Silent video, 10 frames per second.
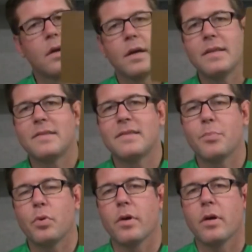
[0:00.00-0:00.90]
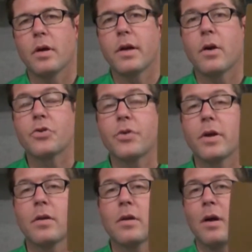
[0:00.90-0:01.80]
It's simple. In our
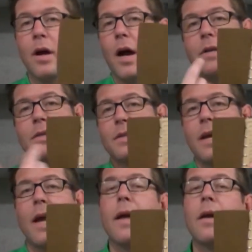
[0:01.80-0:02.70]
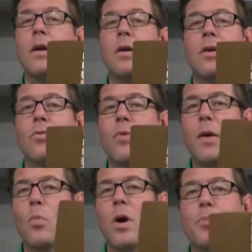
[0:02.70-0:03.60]
trailer, I just say, hey,
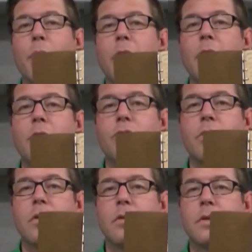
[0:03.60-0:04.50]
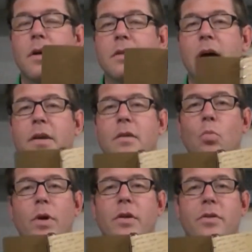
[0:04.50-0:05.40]
write one page. Tell us how you
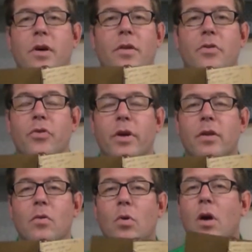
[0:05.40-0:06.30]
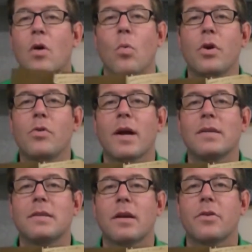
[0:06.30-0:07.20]
what you thought of the trailer, what you
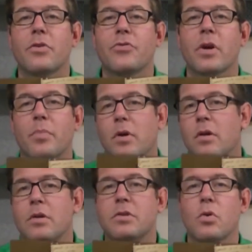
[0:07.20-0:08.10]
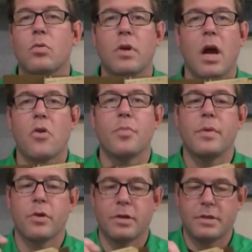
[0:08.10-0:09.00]
guys did on your trip, so other
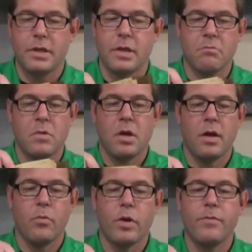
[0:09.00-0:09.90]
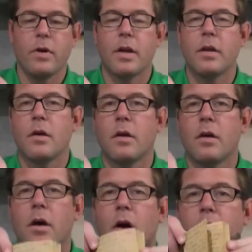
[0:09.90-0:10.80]
people can see. And we've done it.
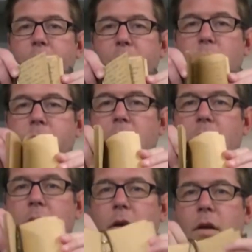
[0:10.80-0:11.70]
Other people have done it.